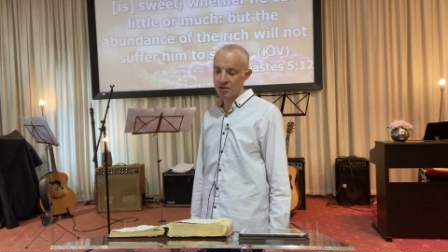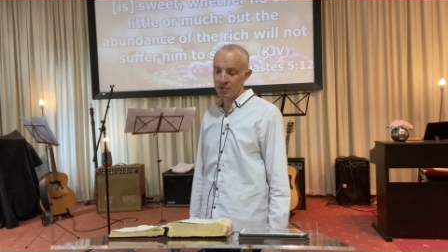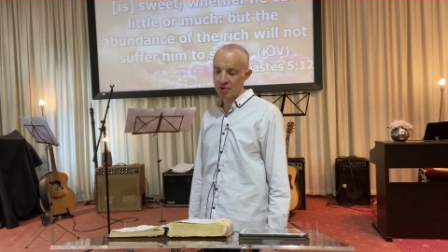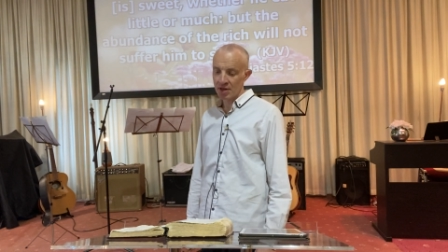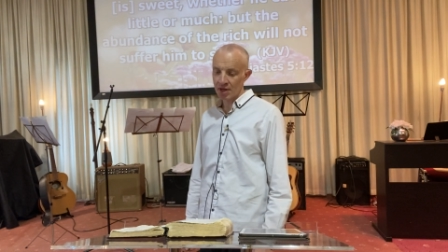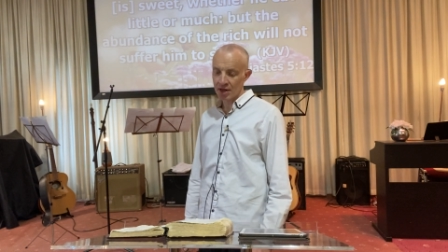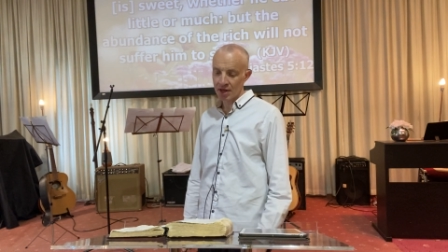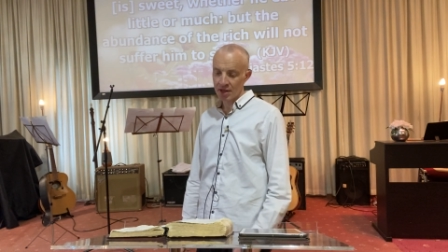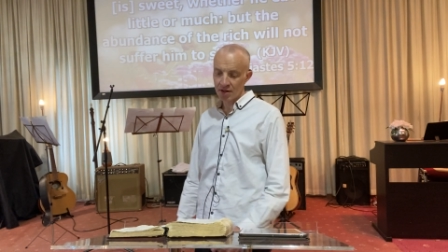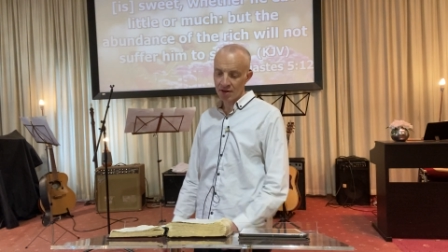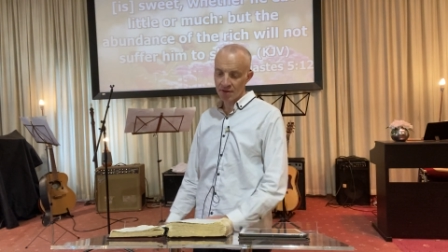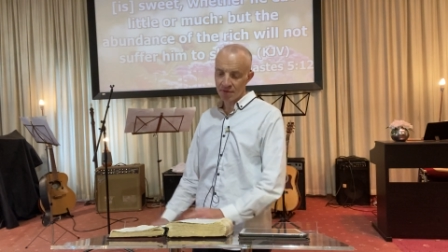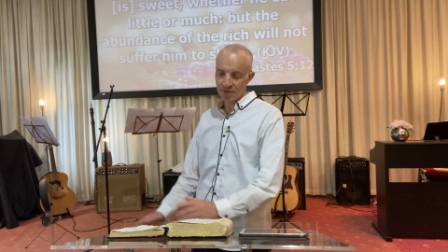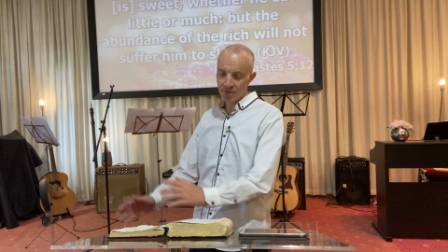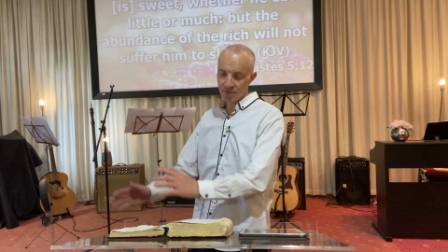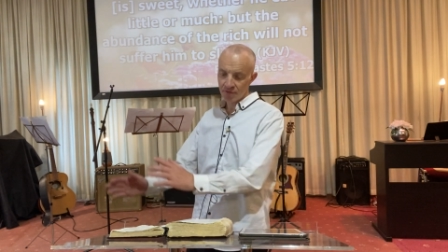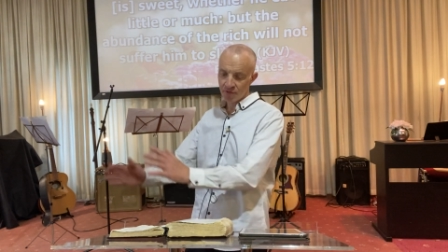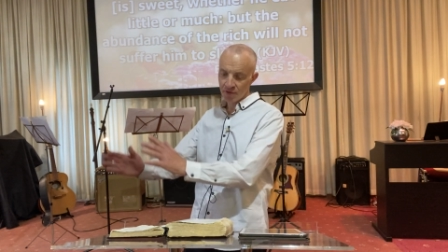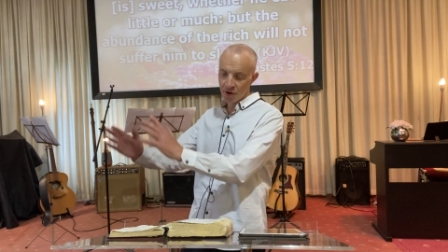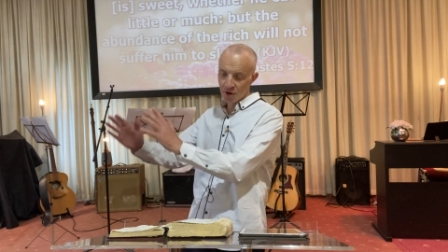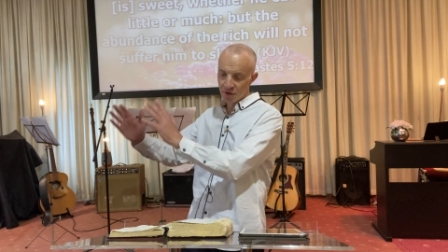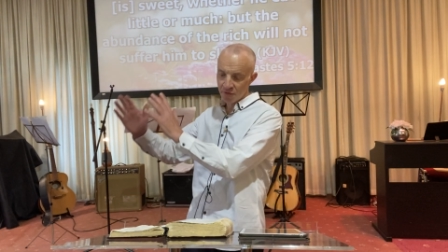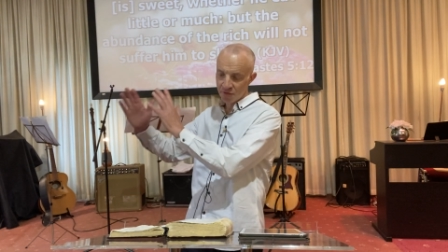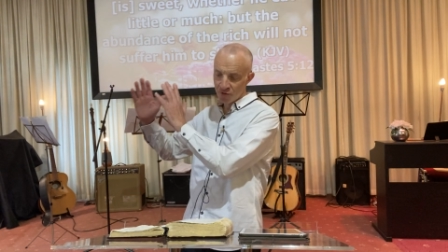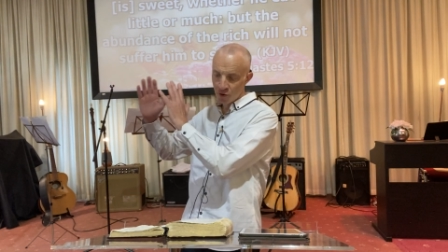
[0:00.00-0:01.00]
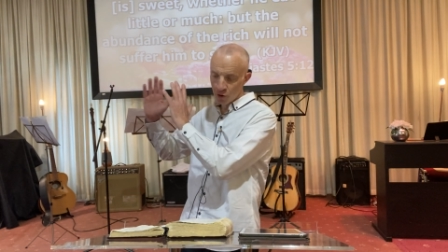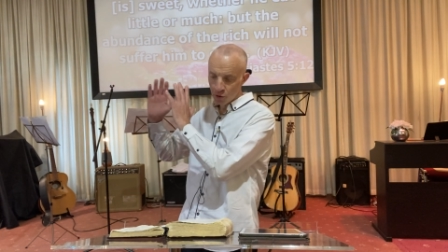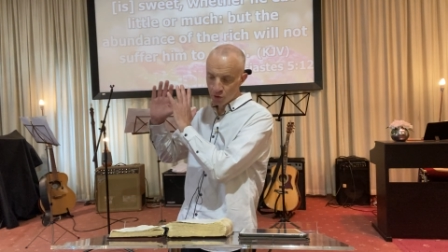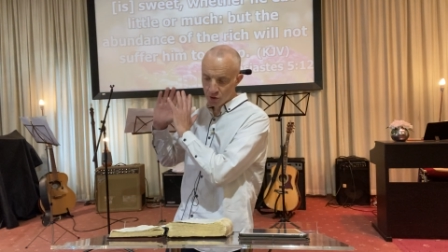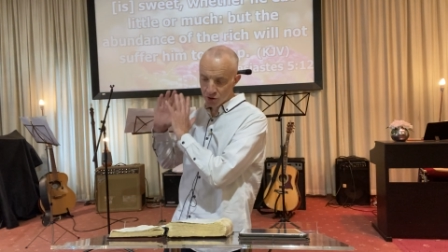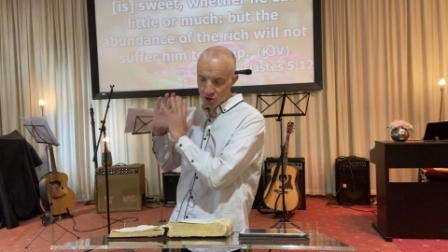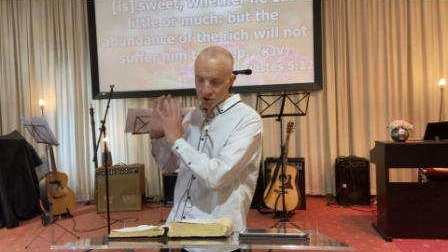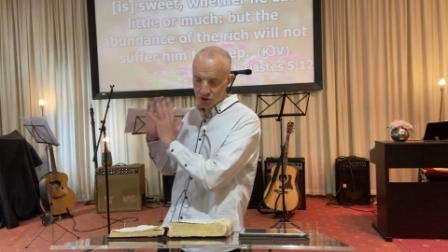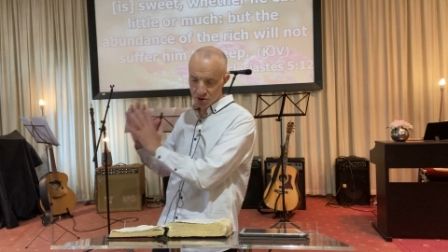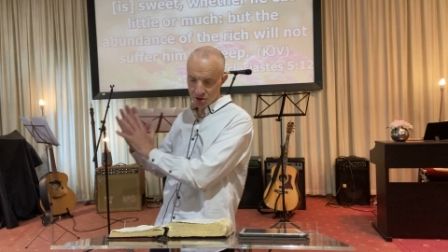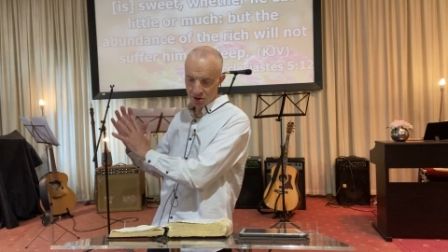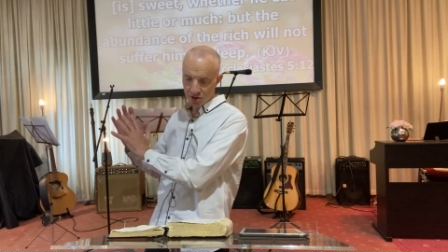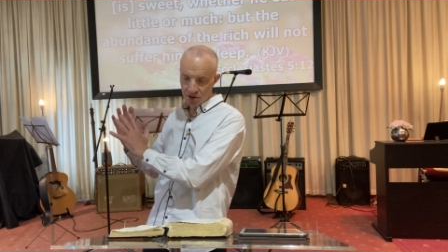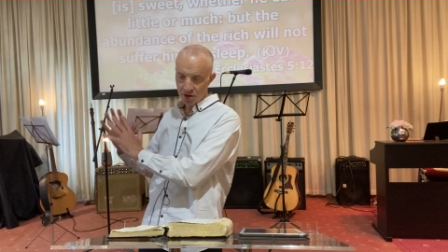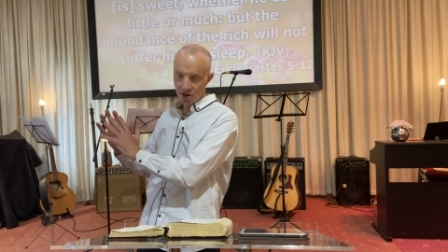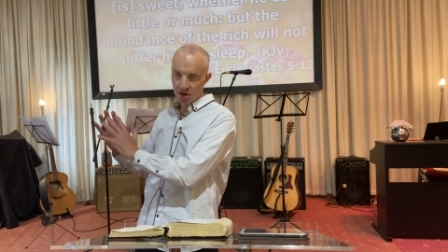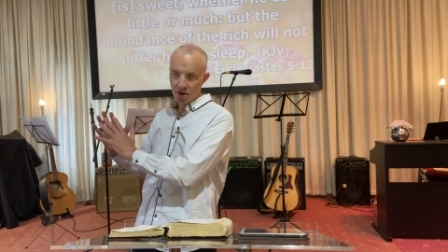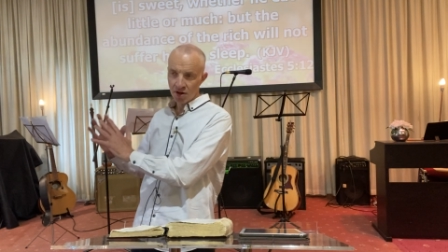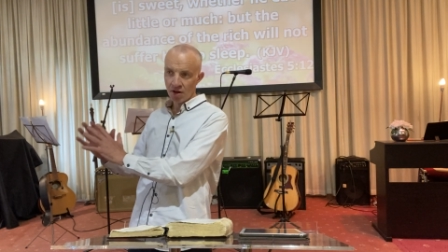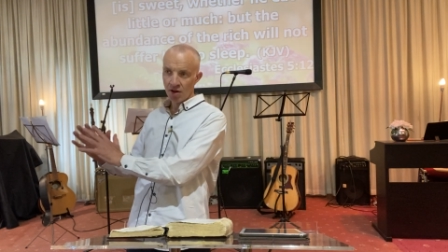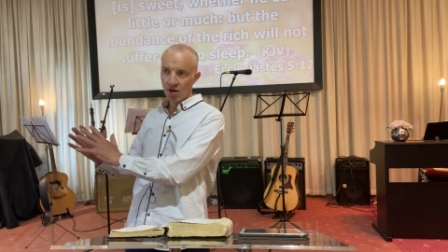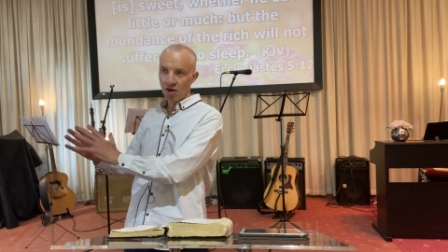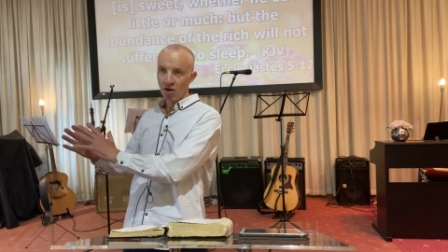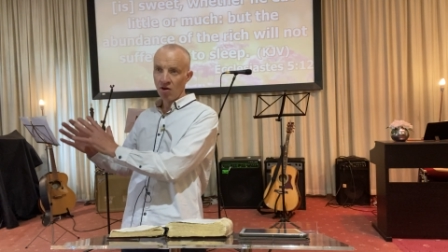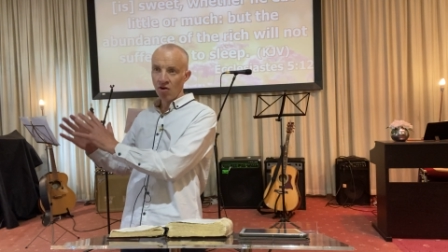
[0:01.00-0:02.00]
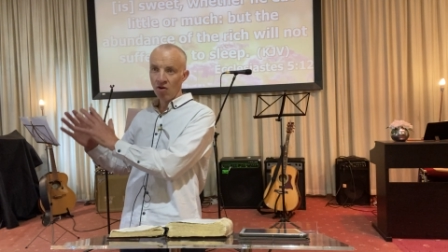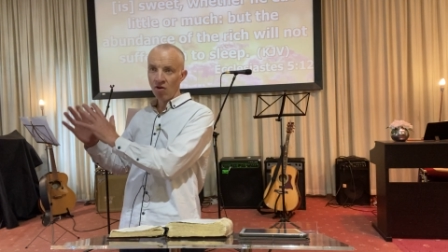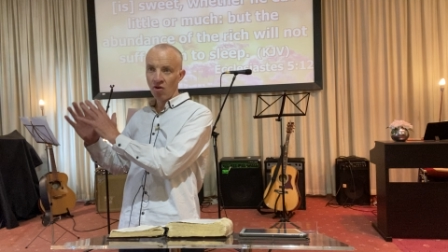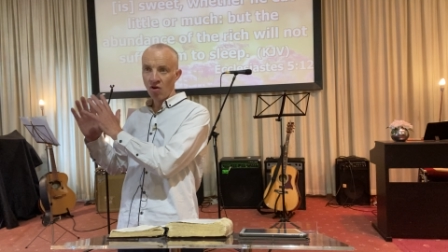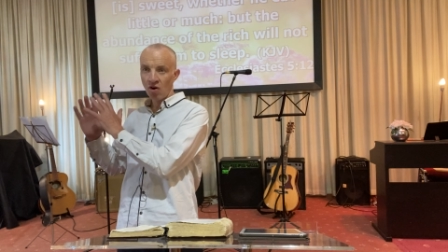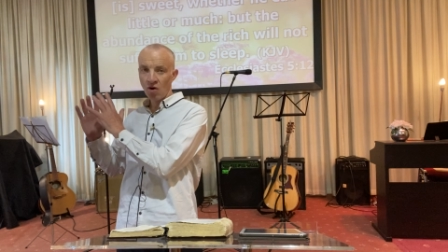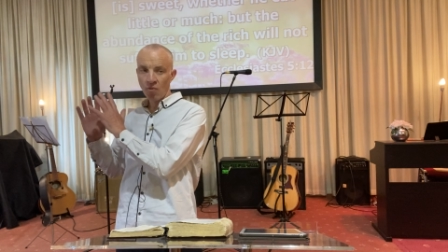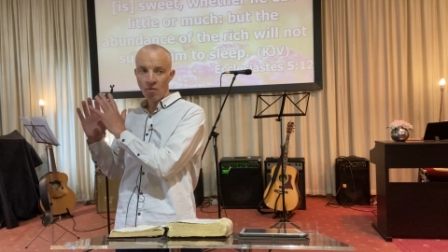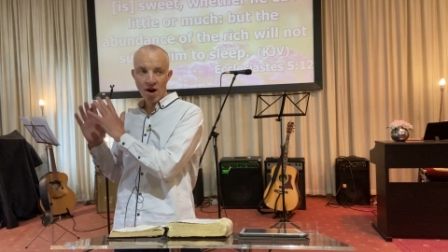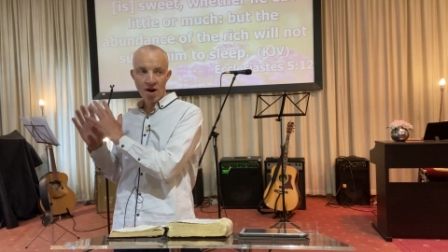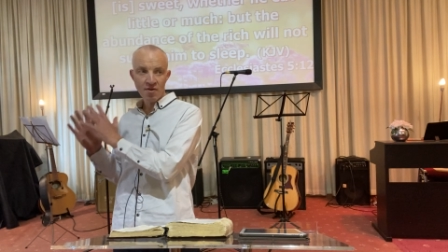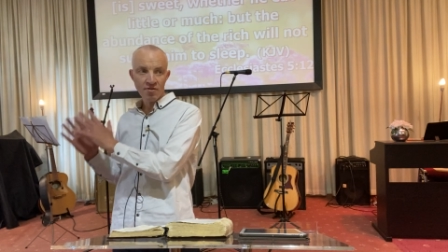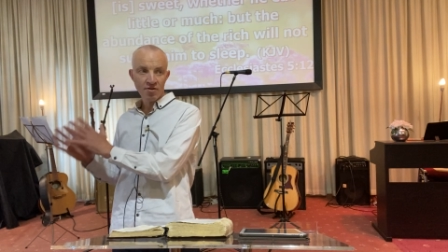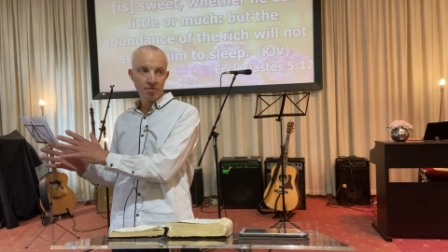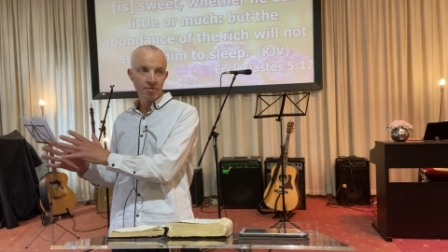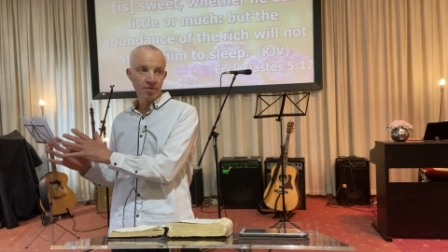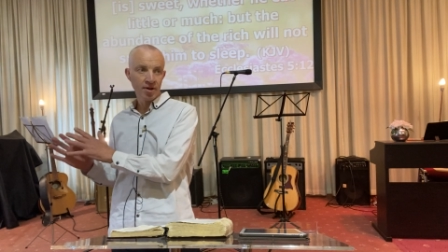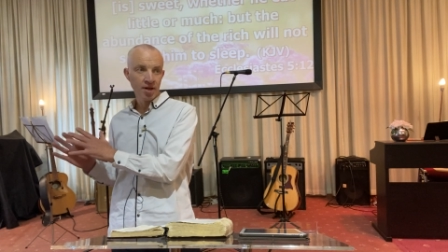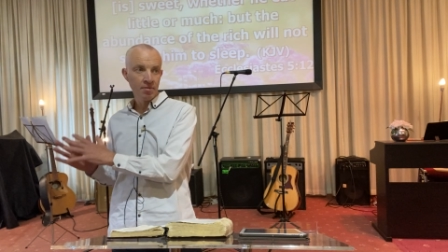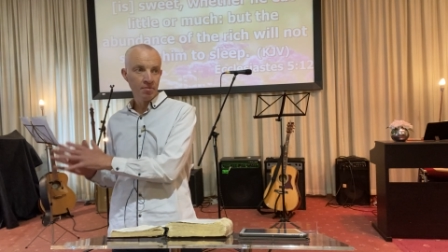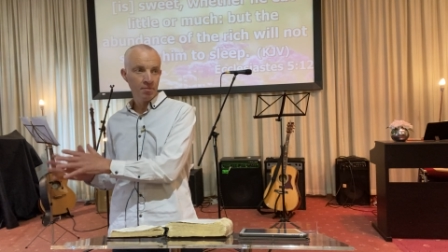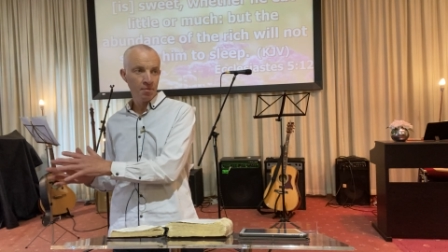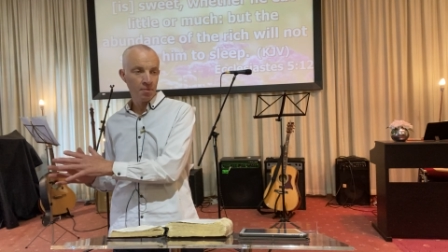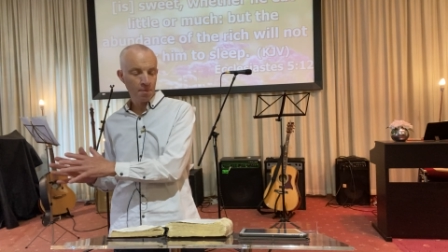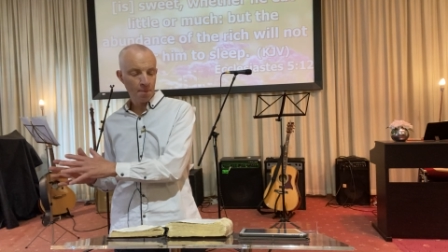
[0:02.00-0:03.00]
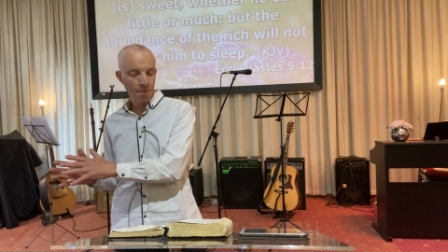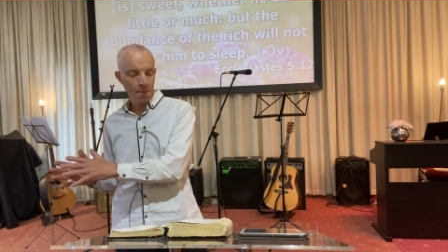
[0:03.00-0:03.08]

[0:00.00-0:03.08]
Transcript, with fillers: When you get your, your focus away from Him,